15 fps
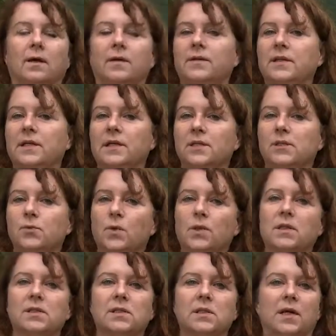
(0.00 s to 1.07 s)
deals with
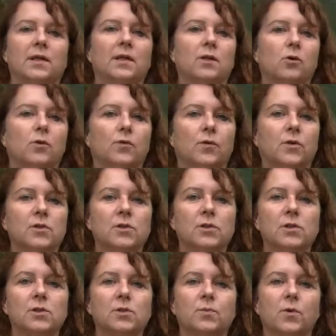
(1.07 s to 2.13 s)
the study of
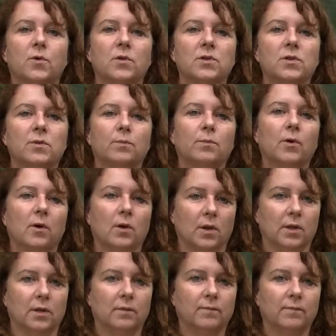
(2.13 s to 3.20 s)
fossil spores and
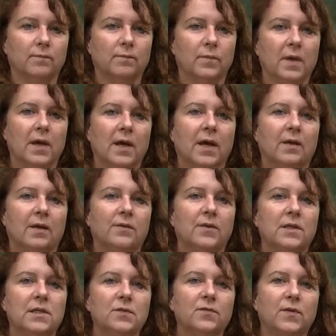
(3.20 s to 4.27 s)
pollen, and
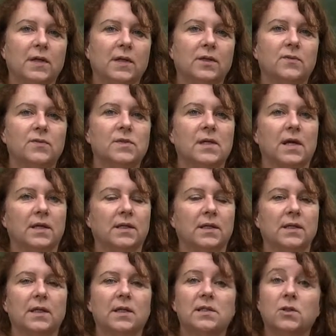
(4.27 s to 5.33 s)
this field of study
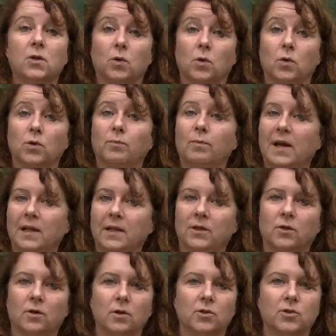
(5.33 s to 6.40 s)
is called
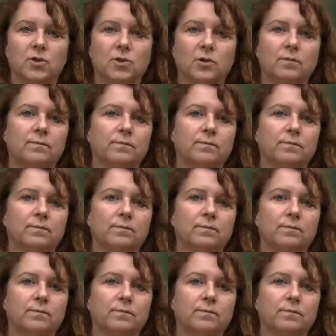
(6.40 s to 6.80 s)
palynology.